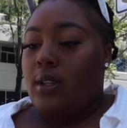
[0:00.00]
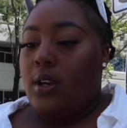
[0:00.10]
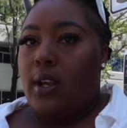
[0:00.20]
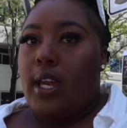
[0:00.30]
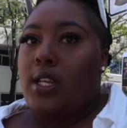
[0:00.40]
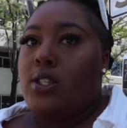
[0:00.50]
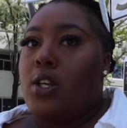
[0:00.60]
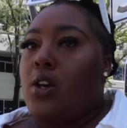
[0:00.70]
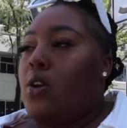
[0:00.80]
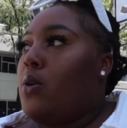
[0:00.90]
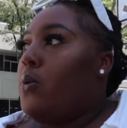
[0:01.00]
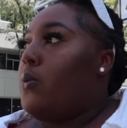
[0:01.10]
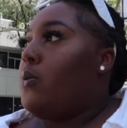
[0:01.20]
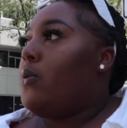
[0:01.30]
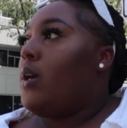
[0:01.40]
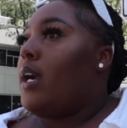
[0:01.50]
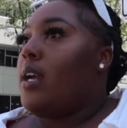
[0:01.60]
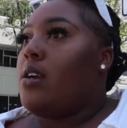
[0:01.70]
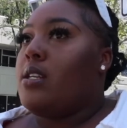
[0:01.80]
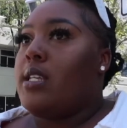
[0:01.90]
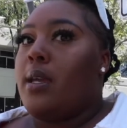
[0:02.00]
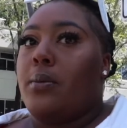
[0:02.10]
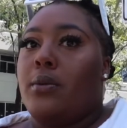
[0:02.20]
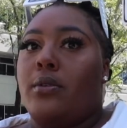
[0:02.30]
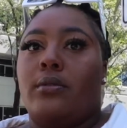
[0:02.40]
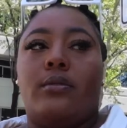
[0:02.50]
Okay, so I got our table,